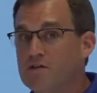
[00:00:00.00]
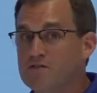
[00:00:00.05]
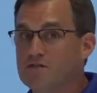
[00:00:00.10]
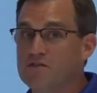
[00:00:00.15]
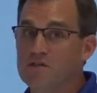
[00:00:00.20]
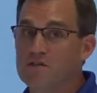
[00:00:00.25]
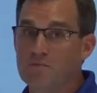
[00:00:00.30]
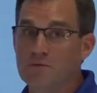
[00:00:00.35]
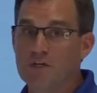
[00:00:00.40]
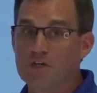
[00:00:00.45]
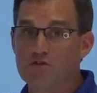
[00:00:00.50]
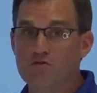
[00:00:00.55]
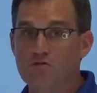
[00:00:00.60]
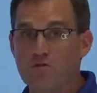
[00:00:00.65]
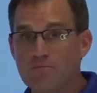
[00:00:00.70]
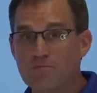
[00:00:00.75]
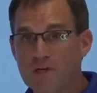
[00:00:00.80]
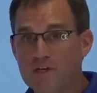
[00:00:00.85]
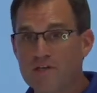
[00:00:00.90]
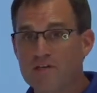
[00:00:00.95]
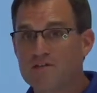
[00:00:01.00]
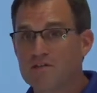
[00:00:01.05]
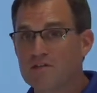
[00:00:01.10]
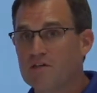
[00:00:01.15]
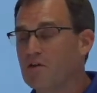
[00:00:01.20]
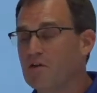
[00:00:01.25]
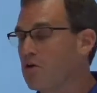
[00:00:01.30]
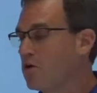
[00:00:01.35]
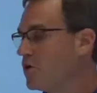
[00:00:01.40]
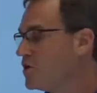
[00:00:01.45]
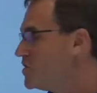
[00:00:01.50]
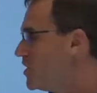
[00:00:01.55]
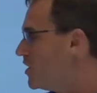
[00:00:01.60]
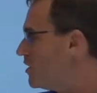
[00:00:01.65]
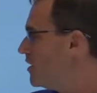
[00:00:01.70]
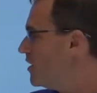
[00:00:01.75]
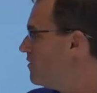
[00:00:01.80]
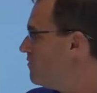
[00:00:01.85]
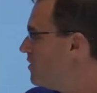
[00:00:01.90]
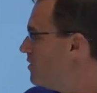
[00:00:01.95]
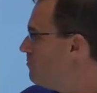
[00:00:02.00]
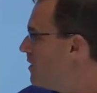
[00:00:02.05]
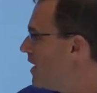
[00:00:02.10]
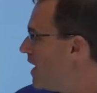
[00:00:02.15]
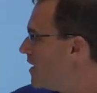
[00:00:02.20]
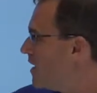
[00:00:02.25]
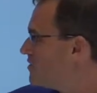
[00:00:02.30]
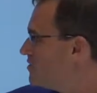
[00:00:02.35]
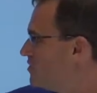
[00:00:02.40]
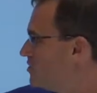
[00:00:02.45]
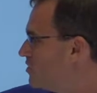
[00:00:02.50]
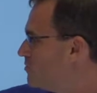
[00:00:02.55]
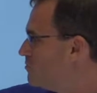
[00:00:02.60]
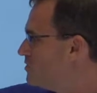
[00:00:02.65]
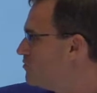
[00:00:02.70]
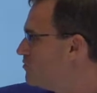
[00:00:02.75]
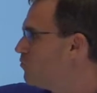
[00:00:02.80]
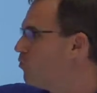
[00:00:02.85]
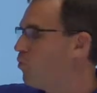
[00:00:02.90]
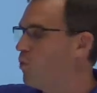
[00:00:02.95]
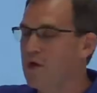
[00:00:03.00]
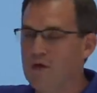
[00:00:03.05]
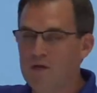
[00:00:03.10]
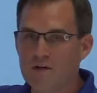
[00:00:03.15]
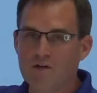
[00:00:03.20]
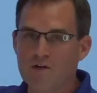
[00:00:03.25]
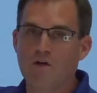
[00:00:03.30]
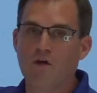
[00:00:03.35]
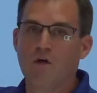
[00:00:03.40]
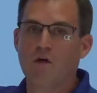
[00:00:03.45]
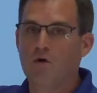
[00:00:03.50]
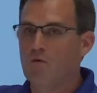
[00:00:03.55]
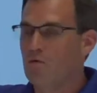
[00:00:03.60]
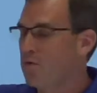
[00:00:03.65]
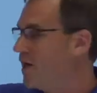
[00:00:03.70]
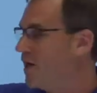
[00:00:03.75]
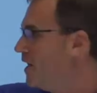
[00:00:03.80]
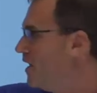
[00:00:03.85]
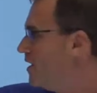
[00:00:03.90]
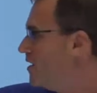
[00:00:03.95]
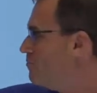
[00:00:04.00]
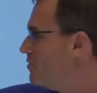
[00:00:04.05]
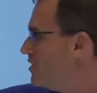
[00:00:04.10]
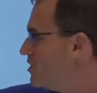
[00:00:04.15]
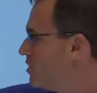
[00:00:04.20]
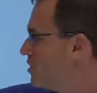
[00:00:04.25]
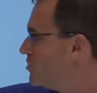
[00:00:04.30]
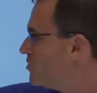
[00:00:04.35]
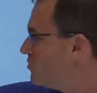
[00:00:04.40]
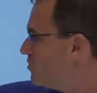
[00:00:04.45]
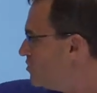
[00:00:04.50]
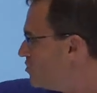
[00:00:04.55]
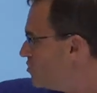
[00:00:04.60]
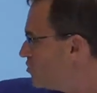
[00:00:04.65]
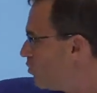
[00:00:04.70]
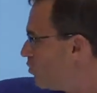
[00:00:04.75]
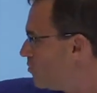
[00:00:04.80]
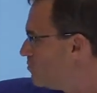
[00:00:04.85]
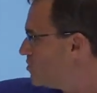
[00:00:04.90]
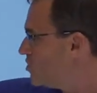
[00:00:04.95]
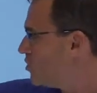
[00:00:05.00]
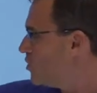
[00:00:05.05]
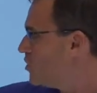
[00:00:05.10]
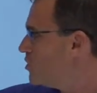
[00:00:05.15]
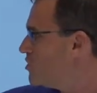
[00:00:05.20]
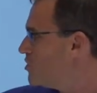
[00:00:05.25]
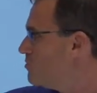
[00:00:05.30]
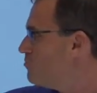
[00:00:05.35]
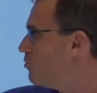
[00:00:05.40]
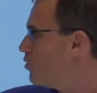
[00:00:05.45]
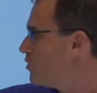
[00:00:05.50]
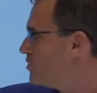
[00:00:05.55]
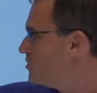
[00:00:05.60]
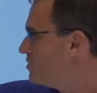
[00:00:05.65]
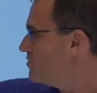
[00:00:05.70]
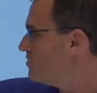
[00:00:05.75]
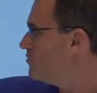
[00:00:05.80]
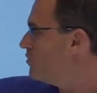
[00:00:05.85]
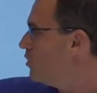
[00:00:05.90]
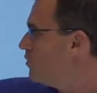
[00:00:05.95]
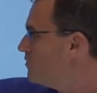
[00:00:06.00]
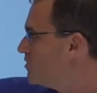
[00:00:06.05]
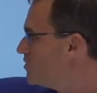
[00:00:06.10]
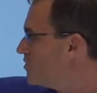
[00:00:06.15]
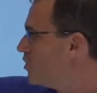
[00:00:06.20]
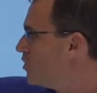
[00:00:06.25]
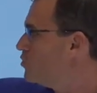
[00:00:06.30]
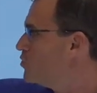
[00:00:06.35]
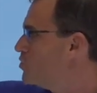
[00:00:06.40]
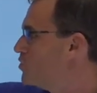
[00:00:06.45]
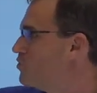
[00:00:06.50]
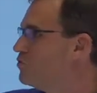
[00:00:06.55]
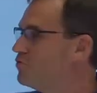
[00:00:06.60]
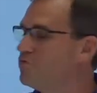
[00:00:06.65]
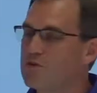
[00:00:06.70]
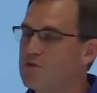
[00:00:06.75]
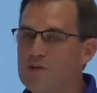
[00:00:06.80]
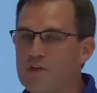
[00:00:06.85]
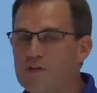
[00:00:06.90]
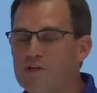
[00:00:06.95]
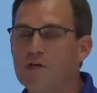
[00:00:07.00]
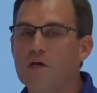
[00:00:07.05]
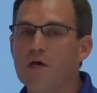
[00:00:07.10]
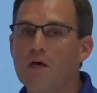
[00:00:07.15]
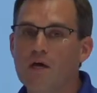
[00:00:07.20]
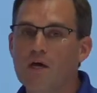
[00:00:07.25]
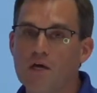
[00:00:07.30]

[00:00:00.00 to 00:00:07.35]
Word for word: So it's going to be a tremendously large area of impacts in terms of wind, rain, and potentially storm surge in portions of Nova Scotia, Newfoundland,